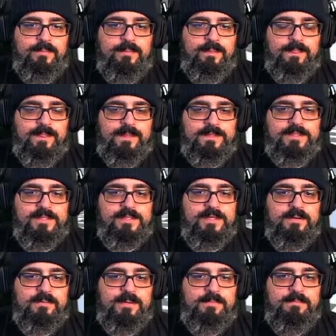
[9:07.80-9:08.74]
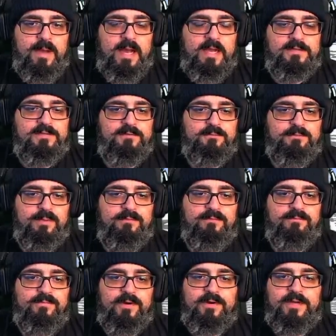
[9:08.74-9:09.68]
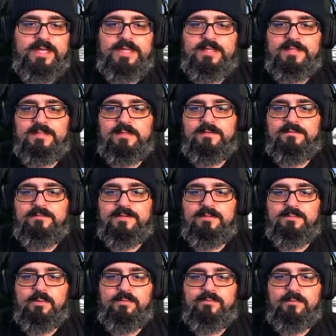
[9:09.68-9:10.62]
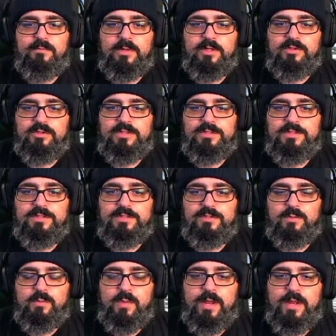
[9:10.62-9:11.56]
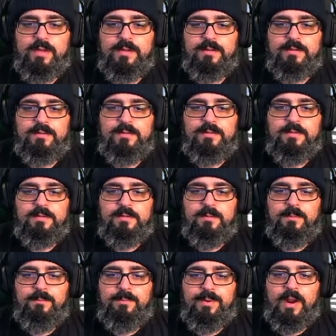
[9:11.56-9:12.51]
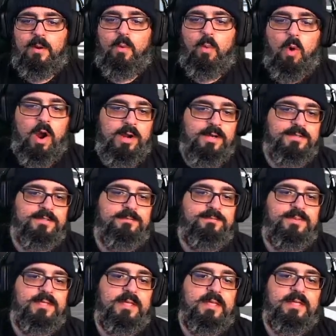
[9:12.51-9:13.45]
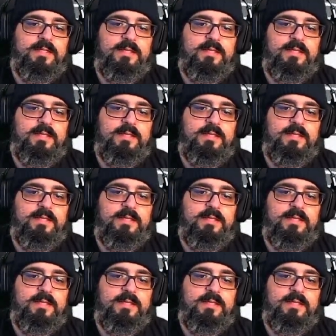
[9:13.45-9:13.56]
this is going to be massive, but very easily visible from a good distance away. But I want it to be like